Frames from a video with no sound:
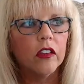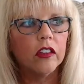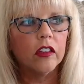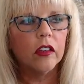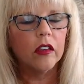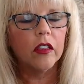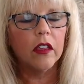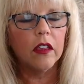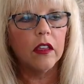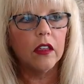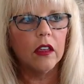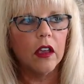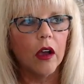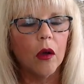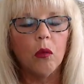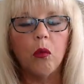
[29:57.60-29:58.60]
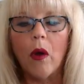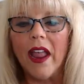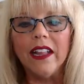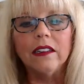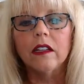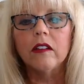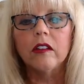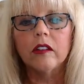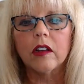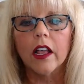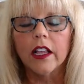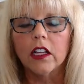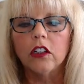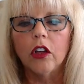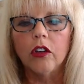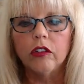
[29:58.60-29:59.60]
the uh, wait list I
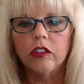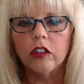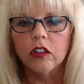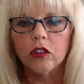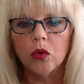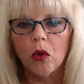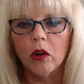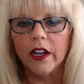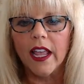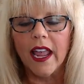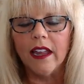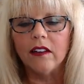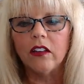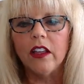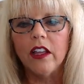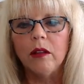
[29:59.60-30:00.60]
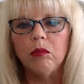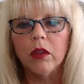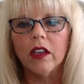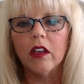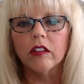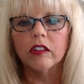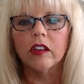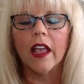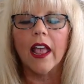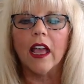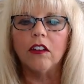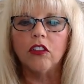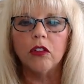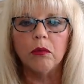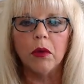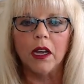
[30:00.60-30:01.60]
closed in 2018 because I had
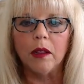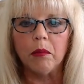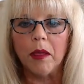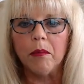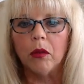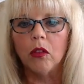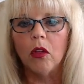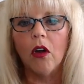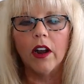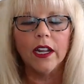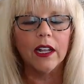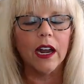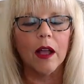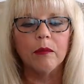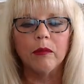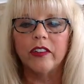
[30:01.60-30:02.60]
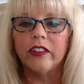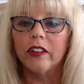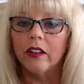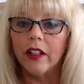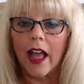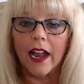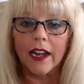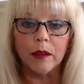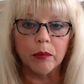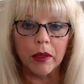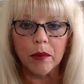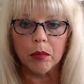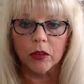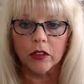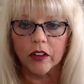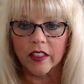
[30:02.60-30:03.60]
too many people on it. I'm still adding people to the